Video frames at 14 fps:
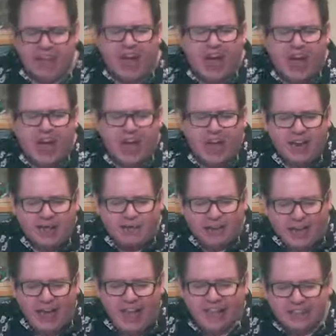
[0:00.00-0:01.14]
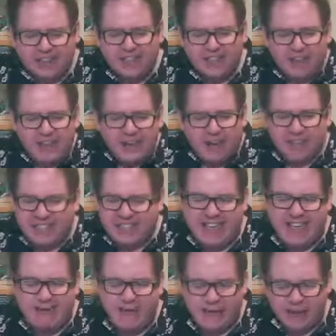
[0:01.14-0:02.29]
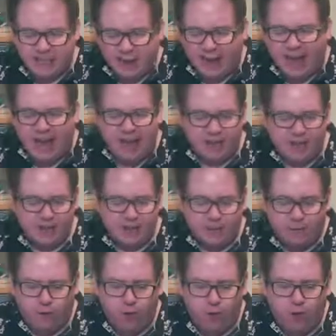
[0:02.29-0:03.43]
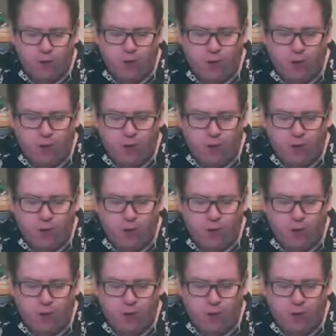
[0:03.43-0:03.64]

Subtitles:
I've had a TV pilot for